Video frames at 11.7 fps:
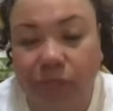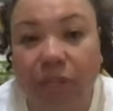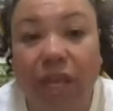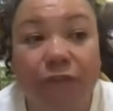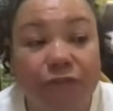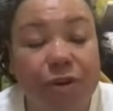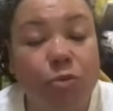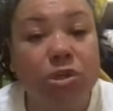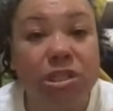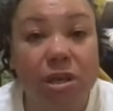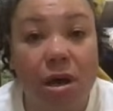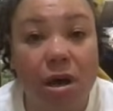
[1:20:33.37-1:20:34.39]
if it
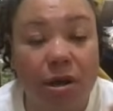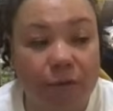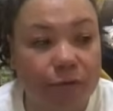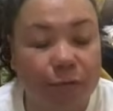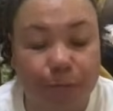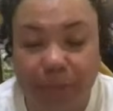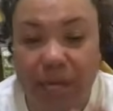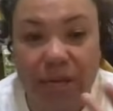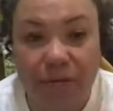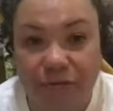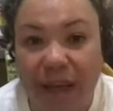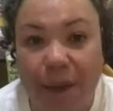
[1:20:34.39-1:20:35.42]
was a plain
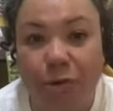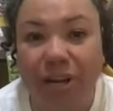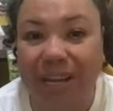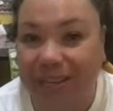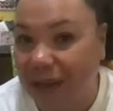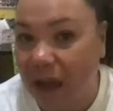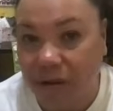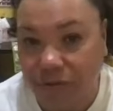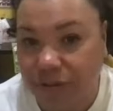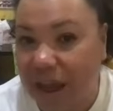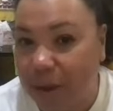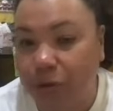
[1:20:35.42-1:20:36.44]
fabric, like cotton
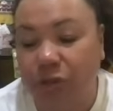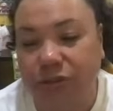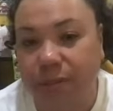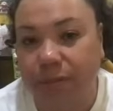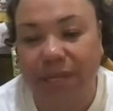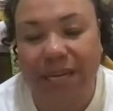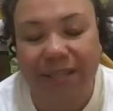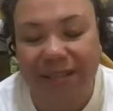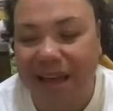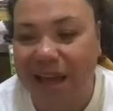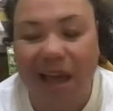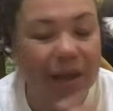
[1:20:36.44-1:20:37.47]
fabric or something like
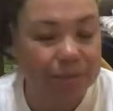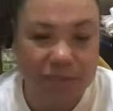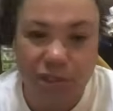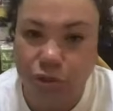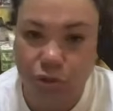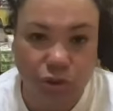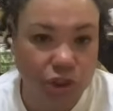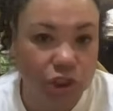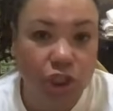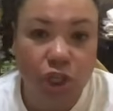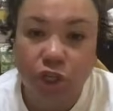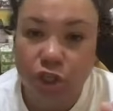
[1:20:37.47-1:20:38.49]
that, absolutely.
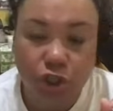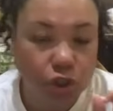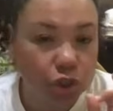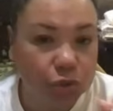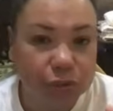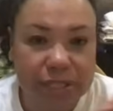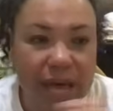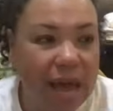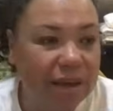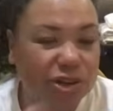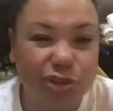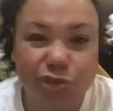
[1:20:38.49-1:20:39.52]
You use
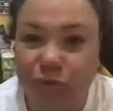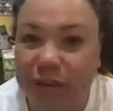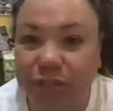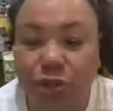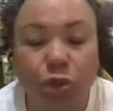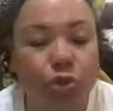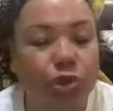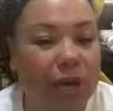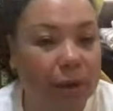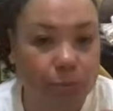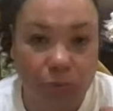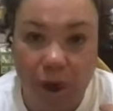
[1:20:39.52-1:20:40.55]
that, goes right through, not
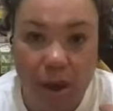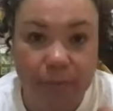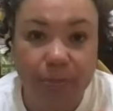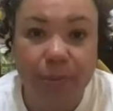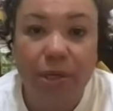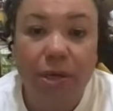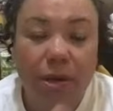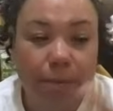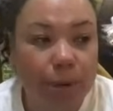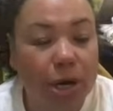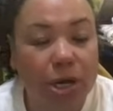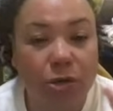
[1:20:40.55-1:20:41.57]
a problem.
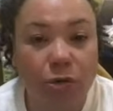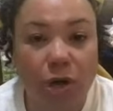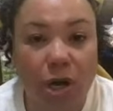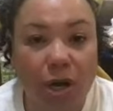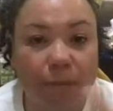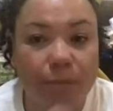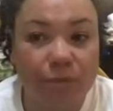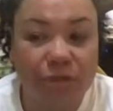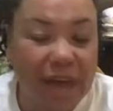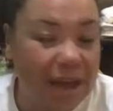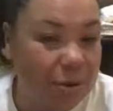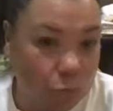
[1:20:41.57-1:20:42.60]
But
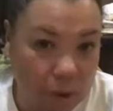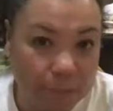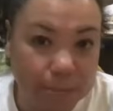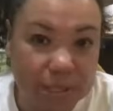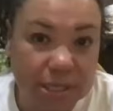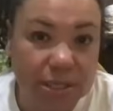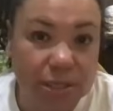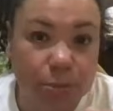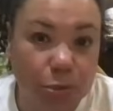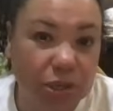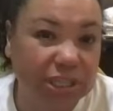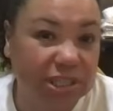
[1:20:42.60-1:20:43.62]
that webbing is
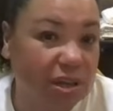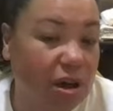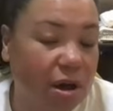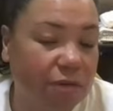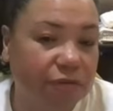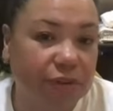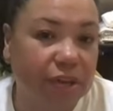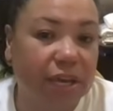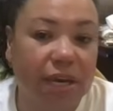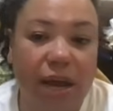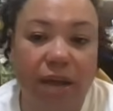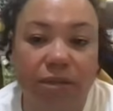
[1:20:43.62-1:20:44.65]
pretty tough,
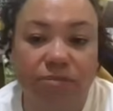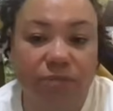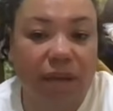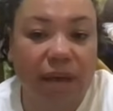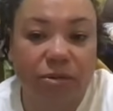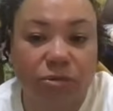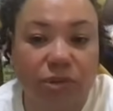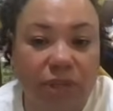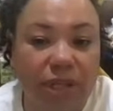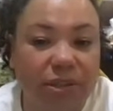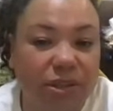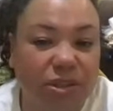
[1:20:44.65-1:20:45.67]
and I don't,
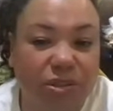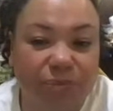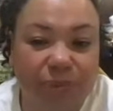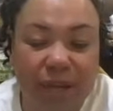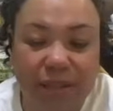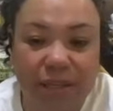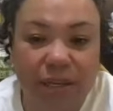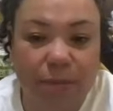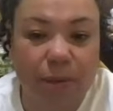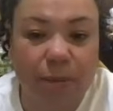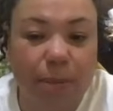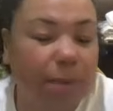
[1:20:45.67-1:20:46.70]
I think
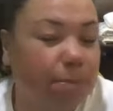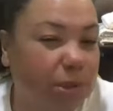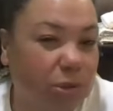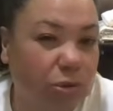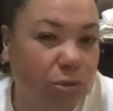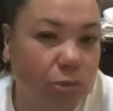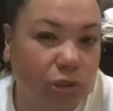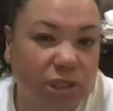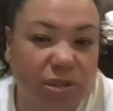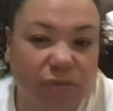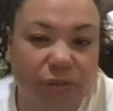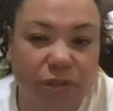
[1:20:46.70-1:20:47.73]
it might be a little more
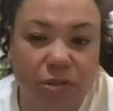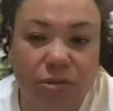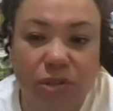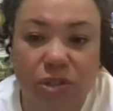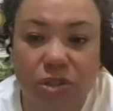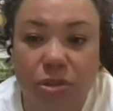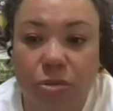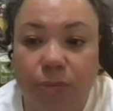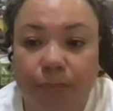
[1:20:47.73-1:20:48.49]
difficult to do.